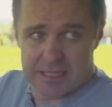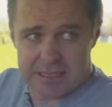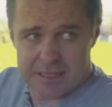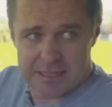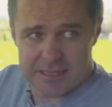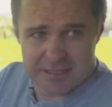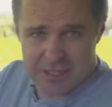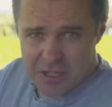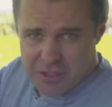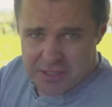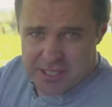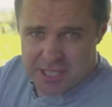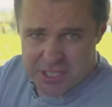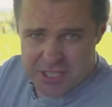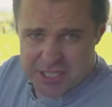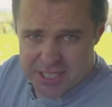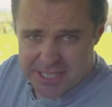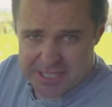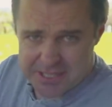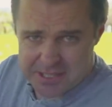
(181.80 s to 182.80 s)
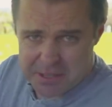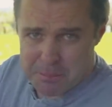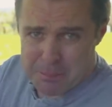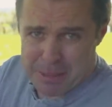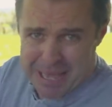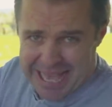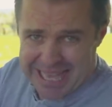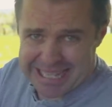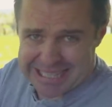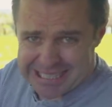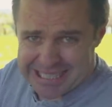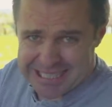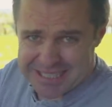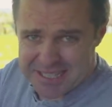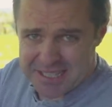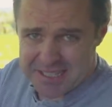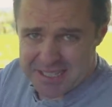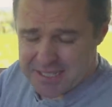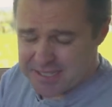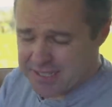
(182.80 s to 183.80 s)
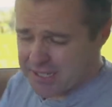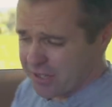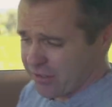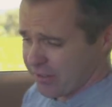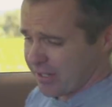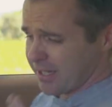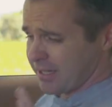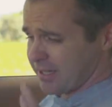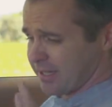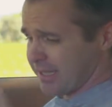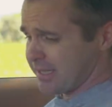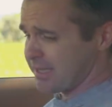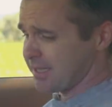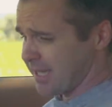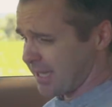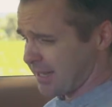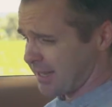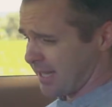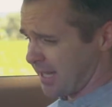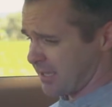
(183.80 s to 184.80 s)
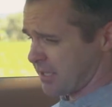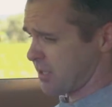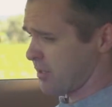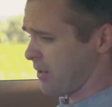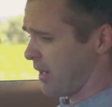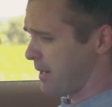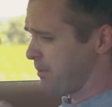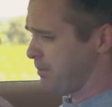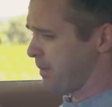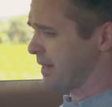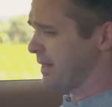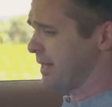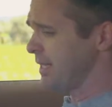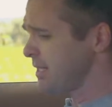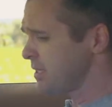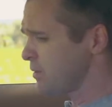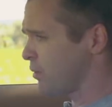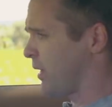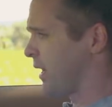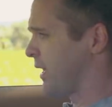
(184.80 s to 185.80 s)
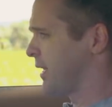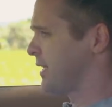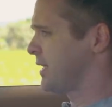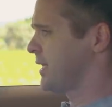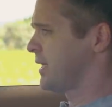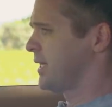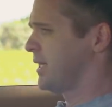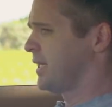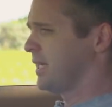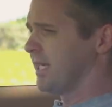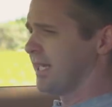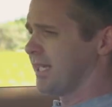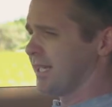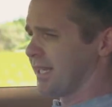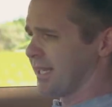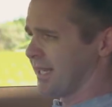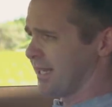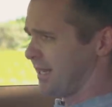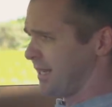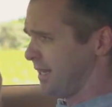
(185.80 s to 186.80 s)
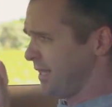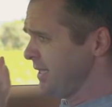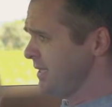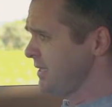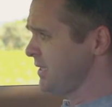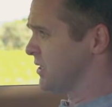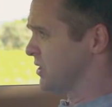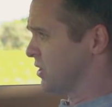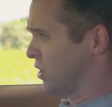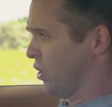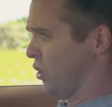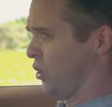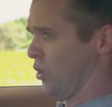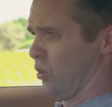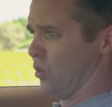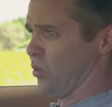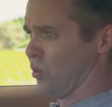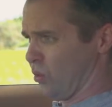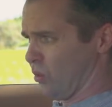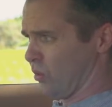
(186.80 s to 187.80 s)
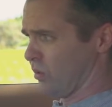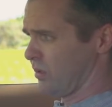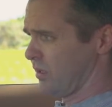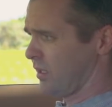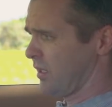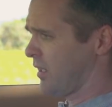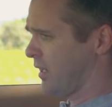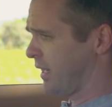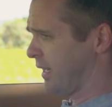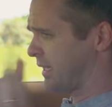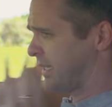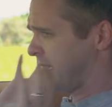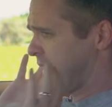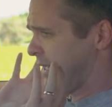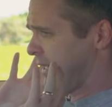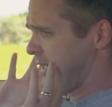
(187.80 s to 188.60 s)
there's no such thing as a bad Lexus interior. Let's get that straight. But this one, this is cool. Like,